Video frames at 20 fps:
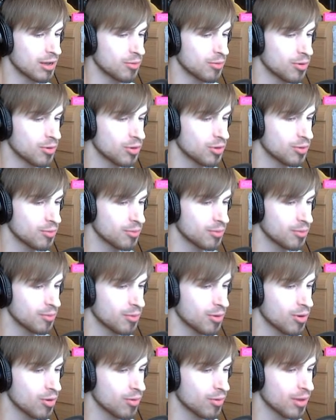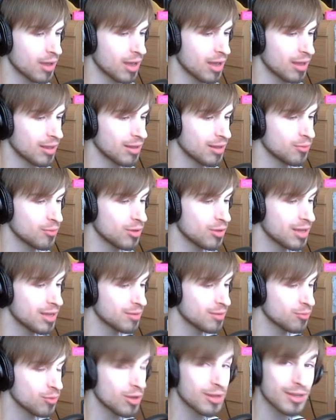we're okay. We'll
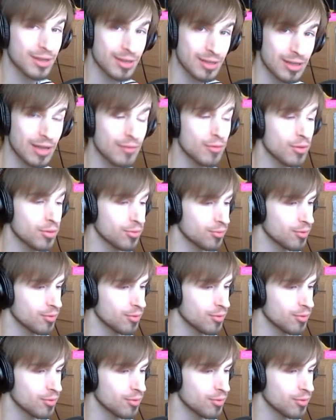get to level